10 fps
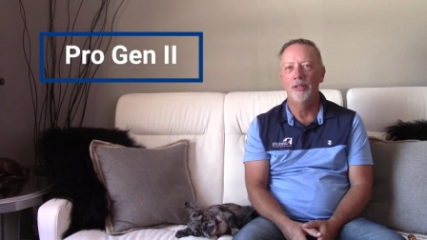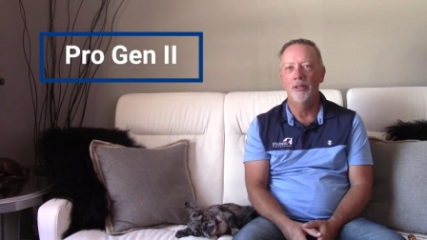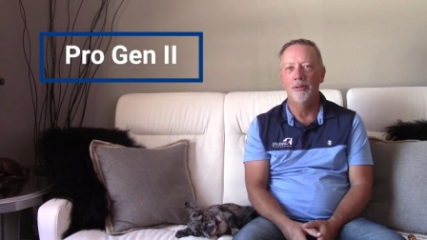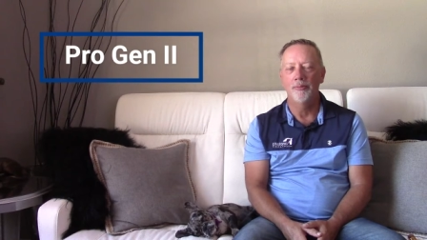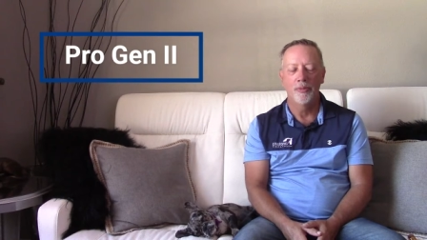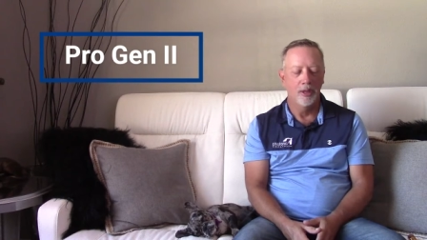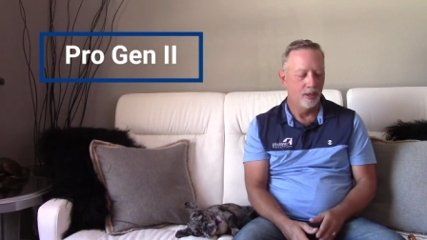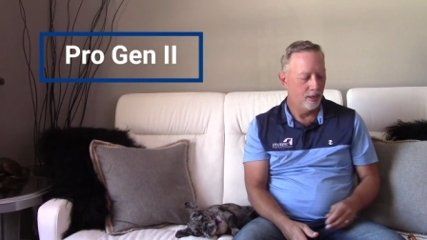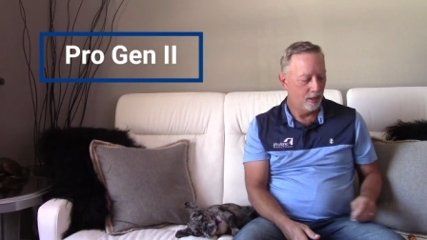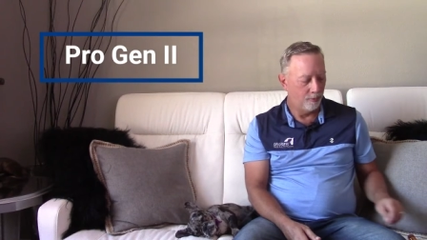2.
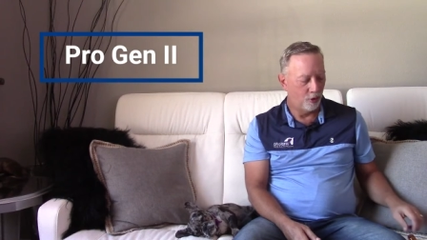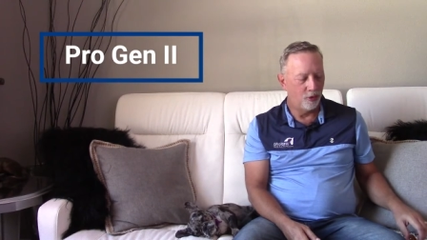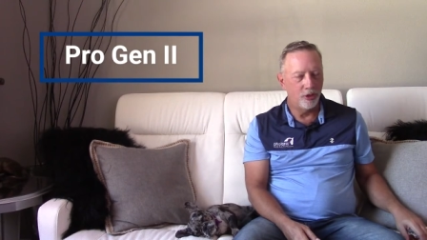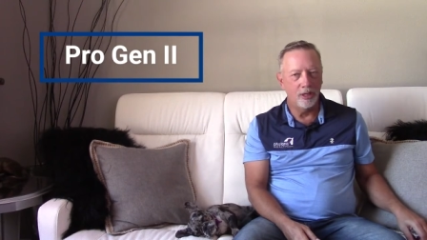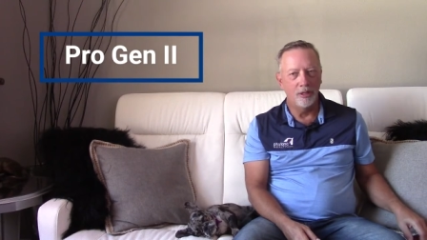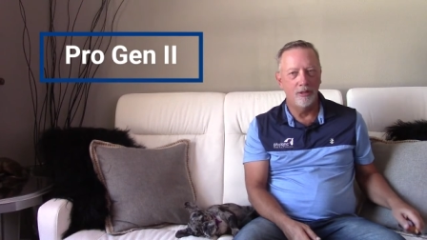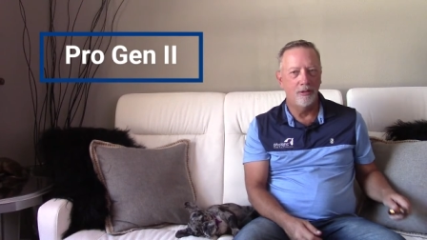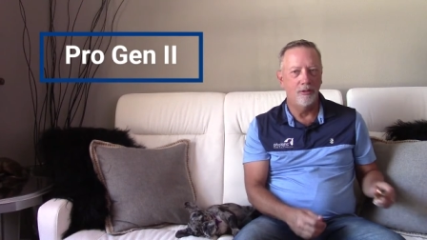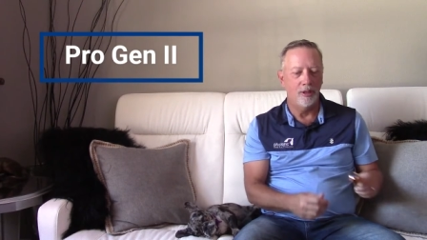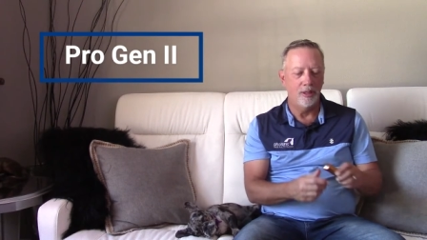The ProGen
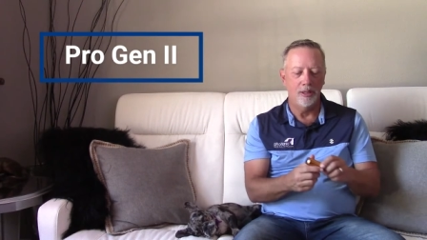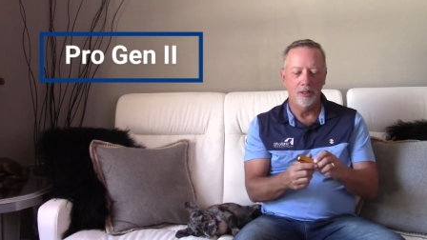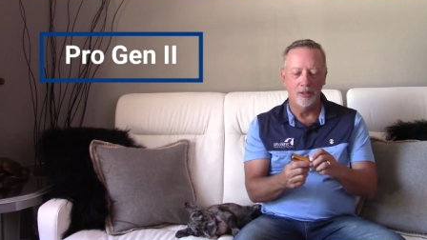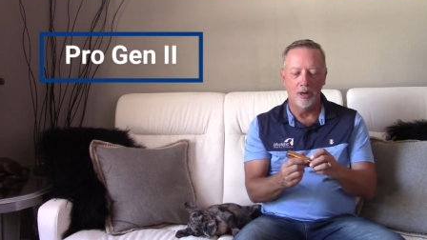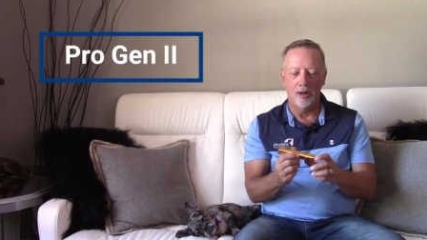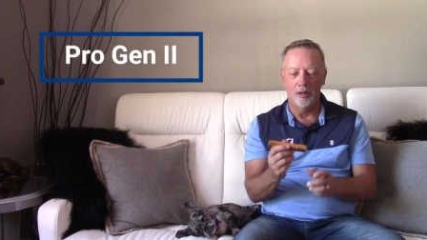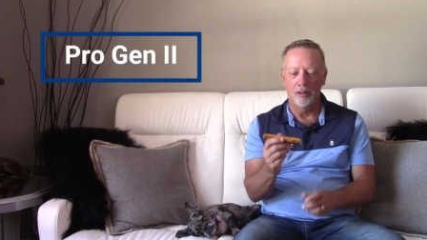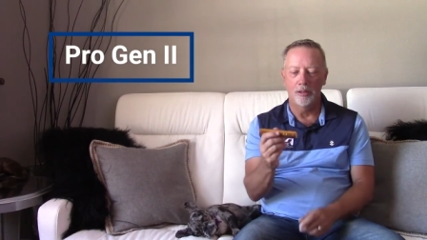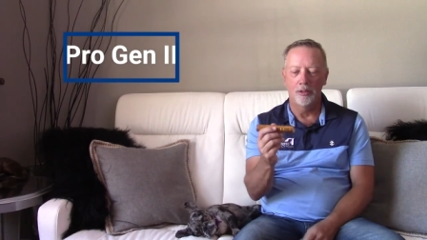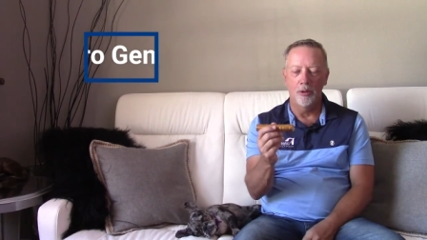2 is
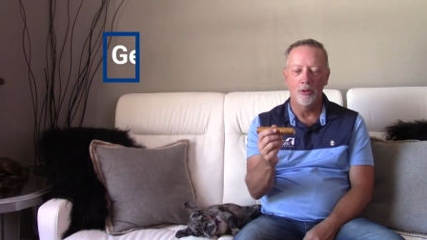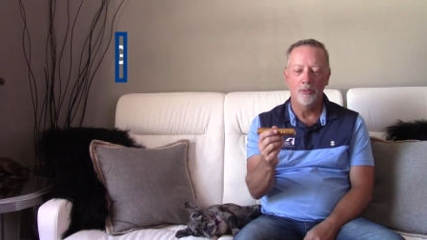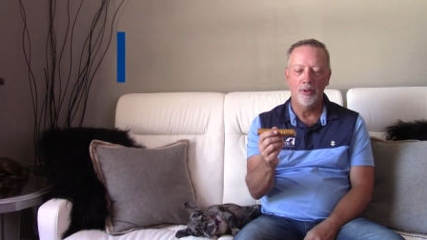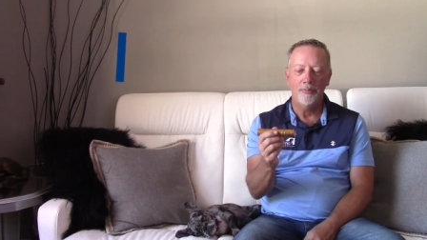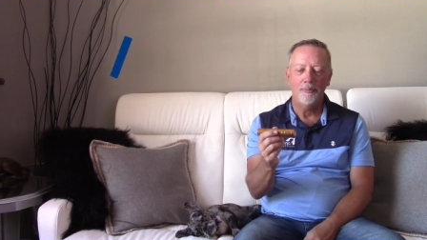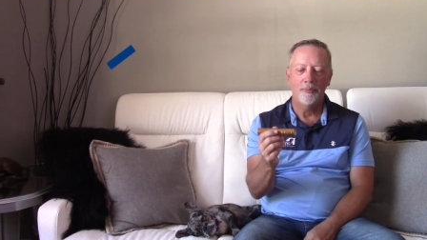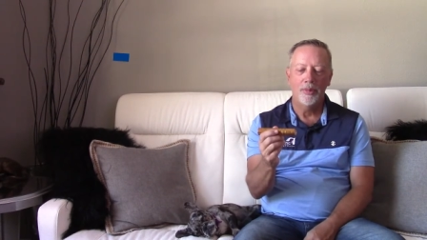our gold one.